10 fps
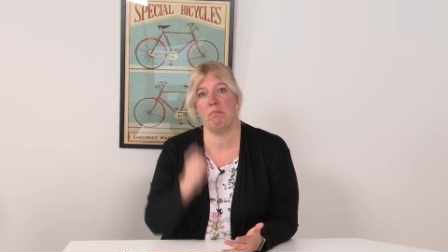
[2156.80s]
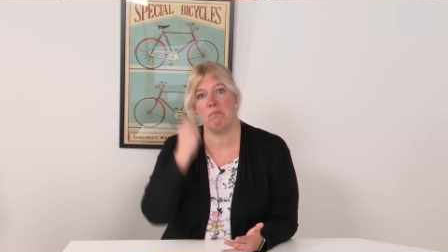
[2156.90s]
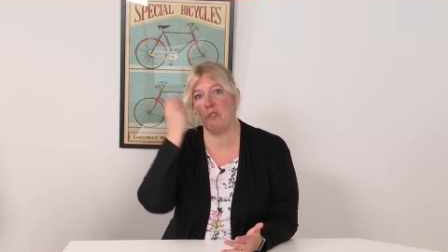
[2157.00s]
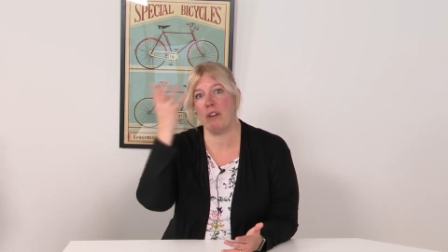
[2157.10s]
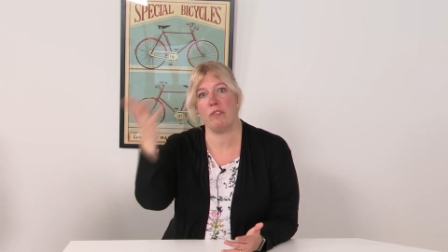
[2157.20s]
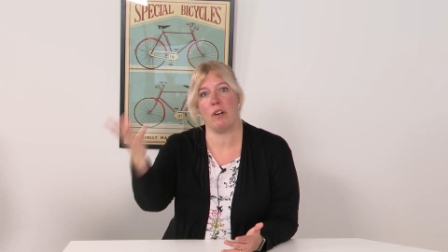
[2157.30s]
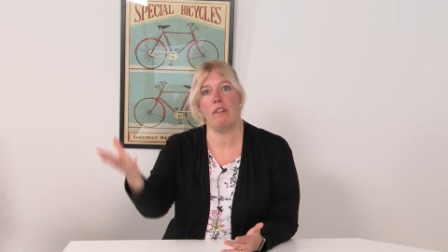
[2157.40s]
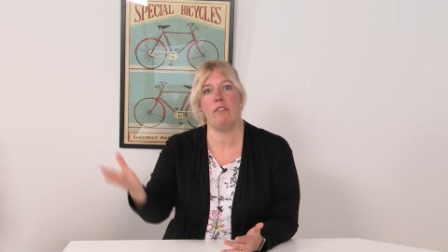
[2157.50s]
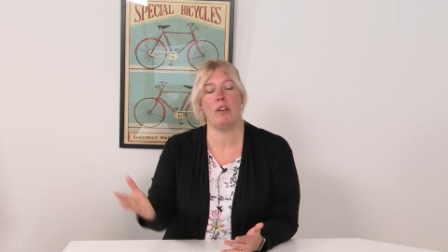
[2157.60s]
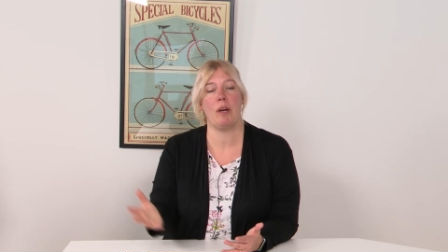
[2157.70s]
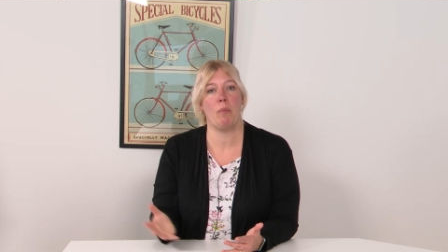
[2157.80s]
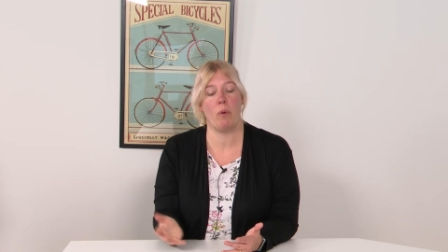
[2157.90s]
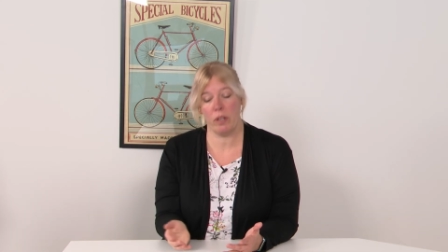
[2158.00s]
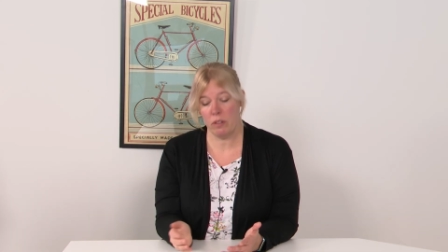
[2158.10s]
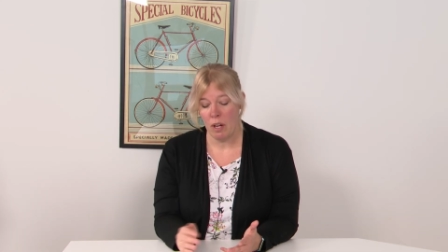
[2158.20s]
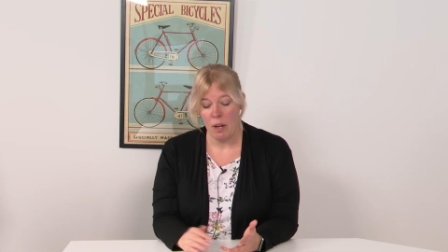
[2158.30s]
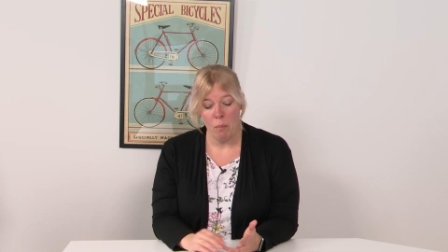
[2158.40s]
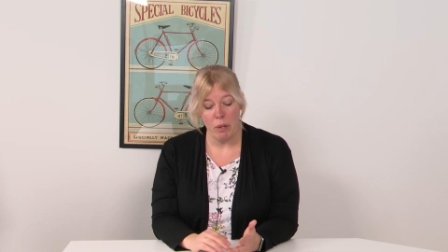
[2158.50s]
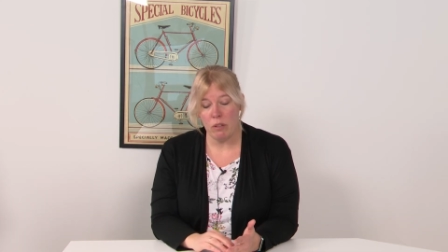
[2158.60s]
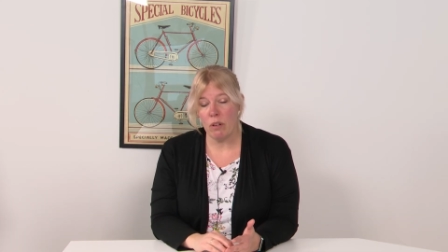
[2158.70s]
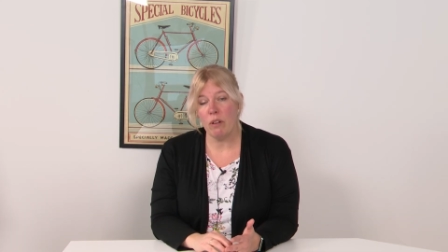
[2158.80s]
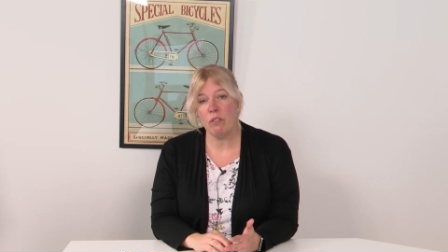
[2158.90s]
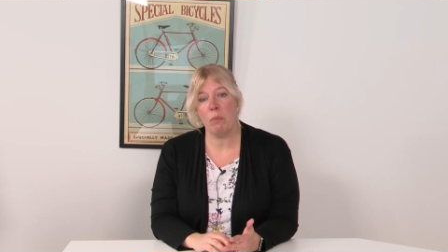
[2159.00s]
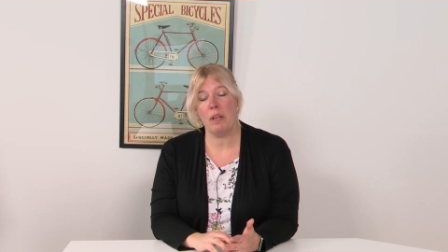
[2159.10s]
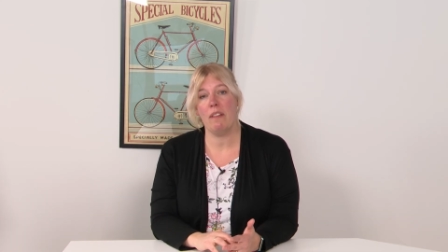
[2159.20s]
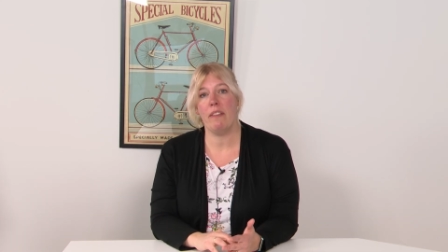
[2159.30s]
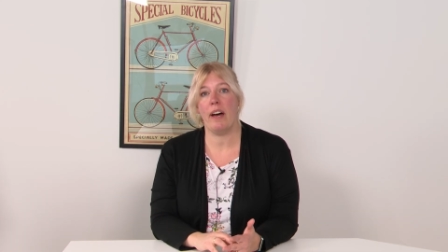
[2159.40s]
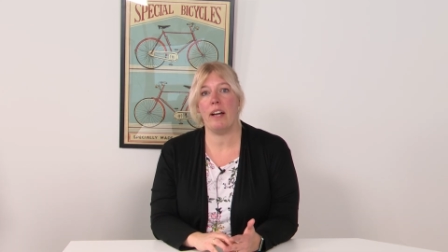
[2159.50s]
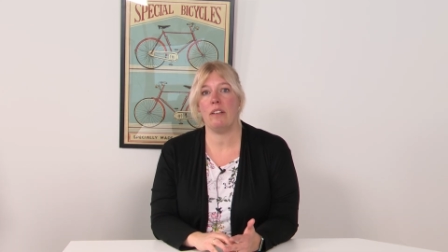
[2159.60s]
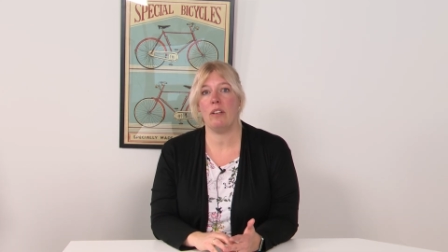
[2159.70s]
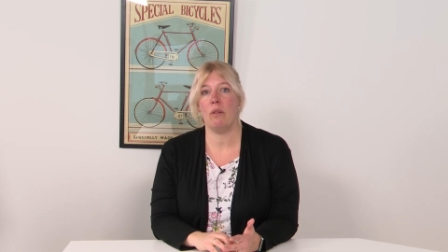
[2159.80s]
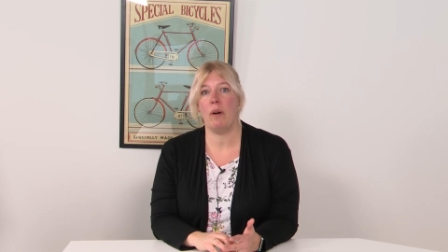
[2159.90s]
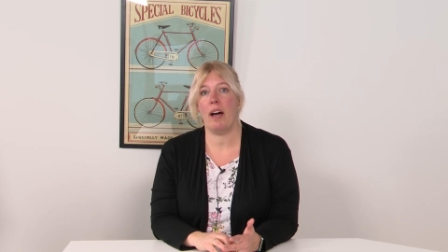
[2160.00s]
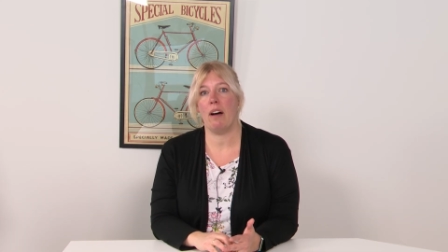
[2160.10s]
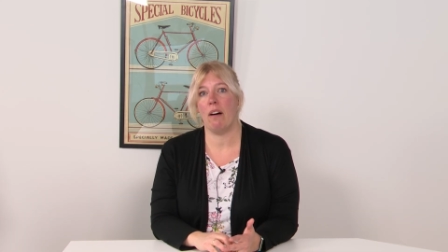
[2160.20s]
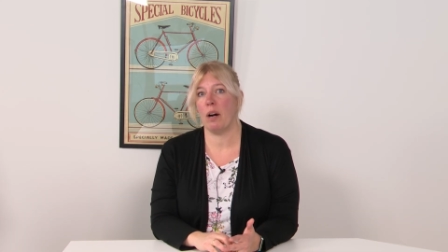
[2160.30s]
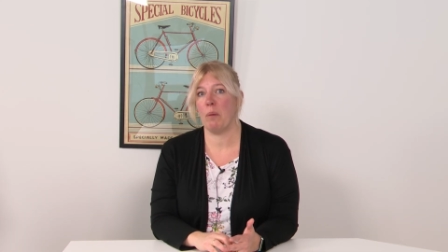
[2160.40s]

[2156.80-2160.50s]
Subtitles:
drift off, you get bored. But it could also be that you are